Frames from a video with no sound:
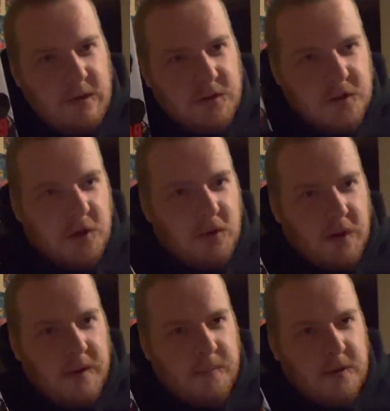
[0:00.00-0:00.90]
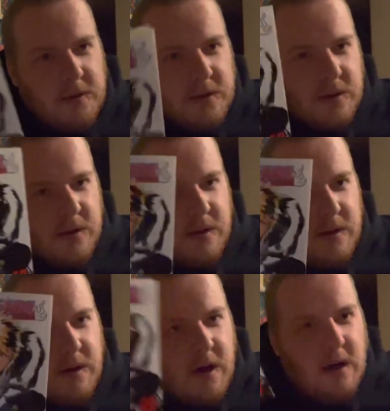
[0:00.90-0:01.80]
Soul Reapers or
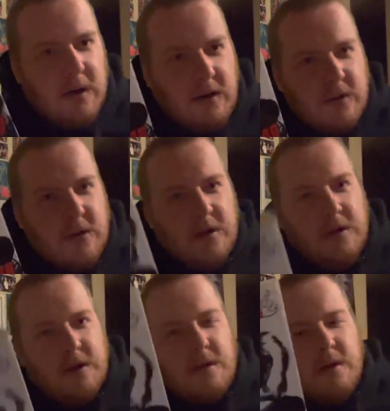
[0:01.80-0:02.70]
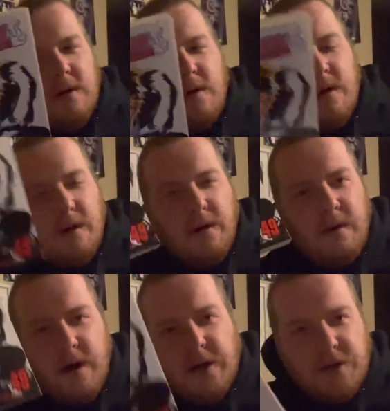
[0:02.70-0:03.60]
Hollows, he's in
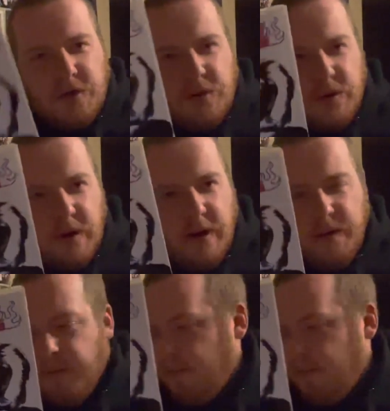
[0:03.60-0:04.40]
high school, right?